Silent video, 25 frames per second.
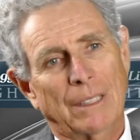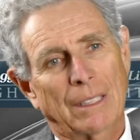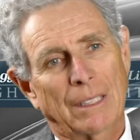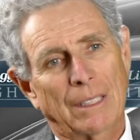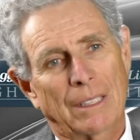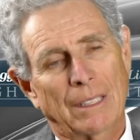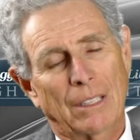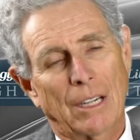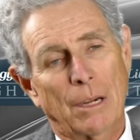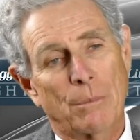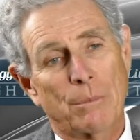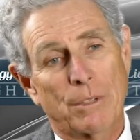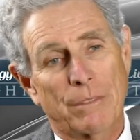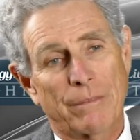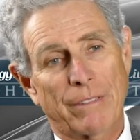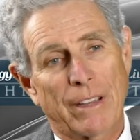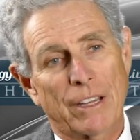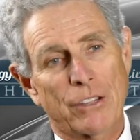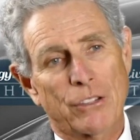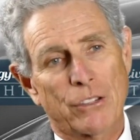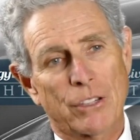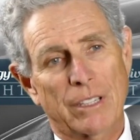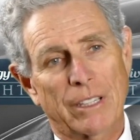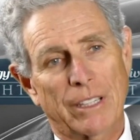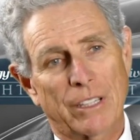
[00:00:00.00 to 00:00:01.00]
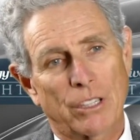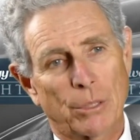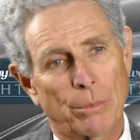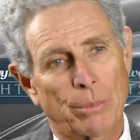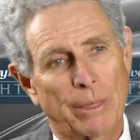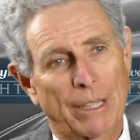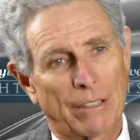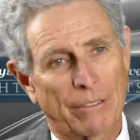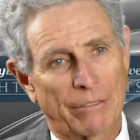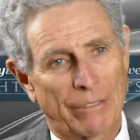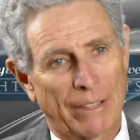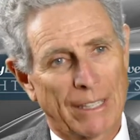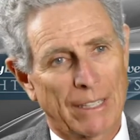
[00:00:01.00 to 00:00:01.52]
uh, observationally to
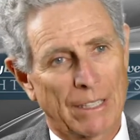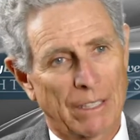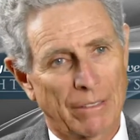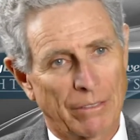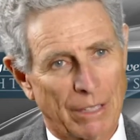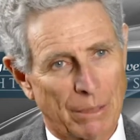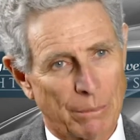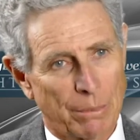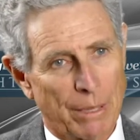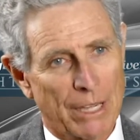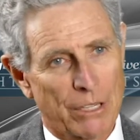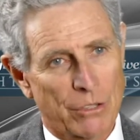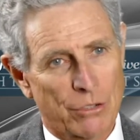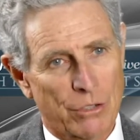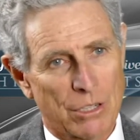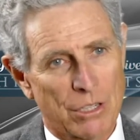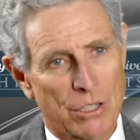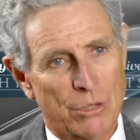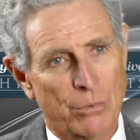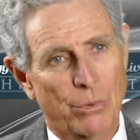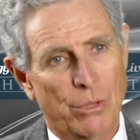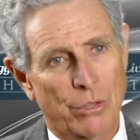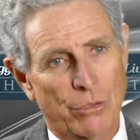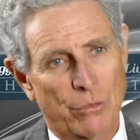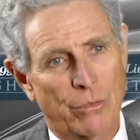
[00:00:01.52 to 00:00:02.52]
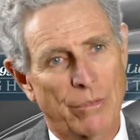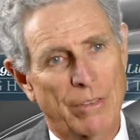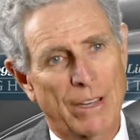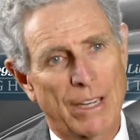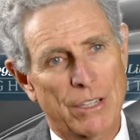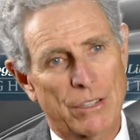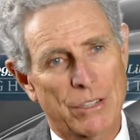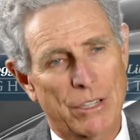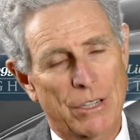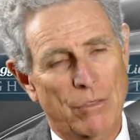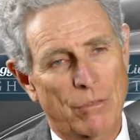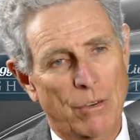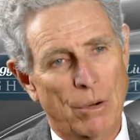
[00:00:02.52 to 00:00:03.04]
be effective in patients with Dravet
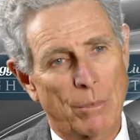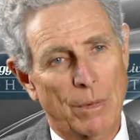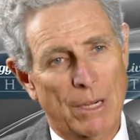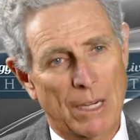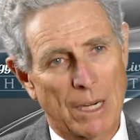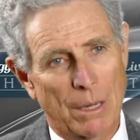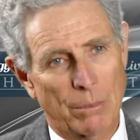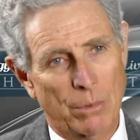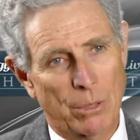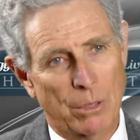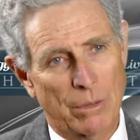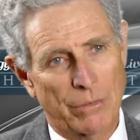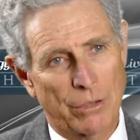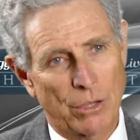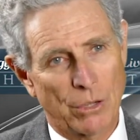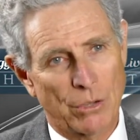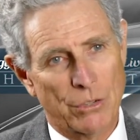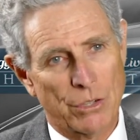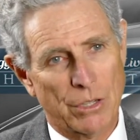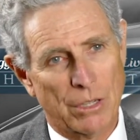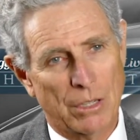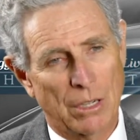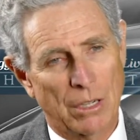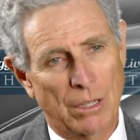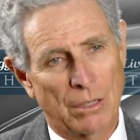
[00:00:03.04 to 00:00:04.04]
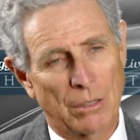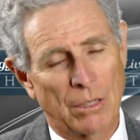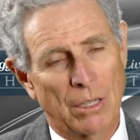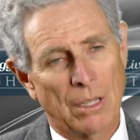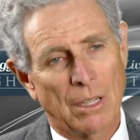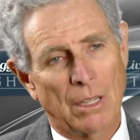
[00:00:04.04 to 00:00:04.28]
syndrome a number of years ago.